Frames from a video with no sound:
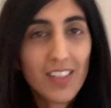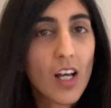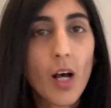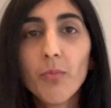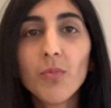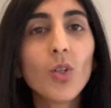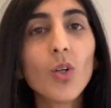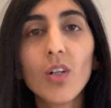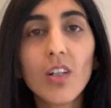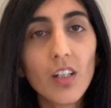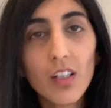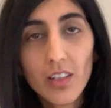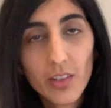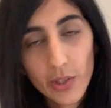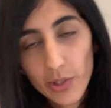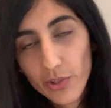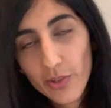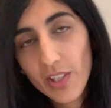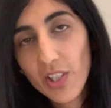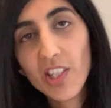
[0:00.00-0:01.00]
I'm not a
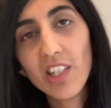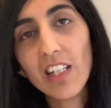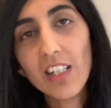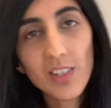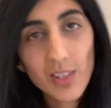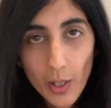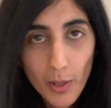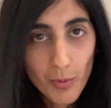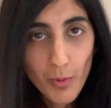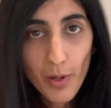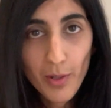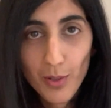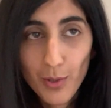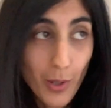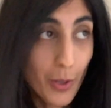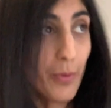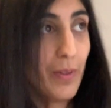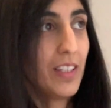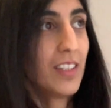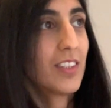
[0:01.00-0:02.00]
nutritionist, so I won't
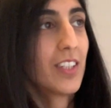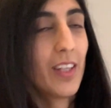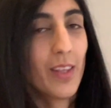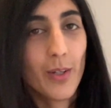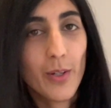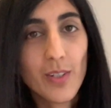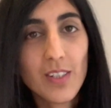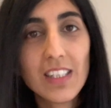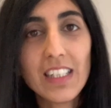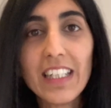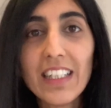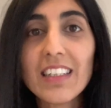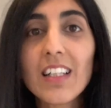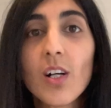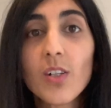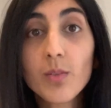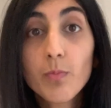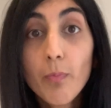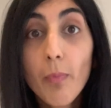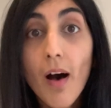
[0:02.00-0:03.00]
go into those
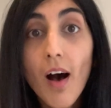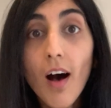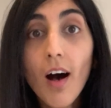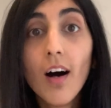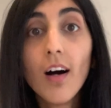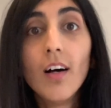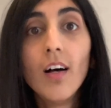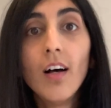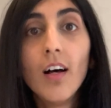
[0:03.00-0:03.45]
details, but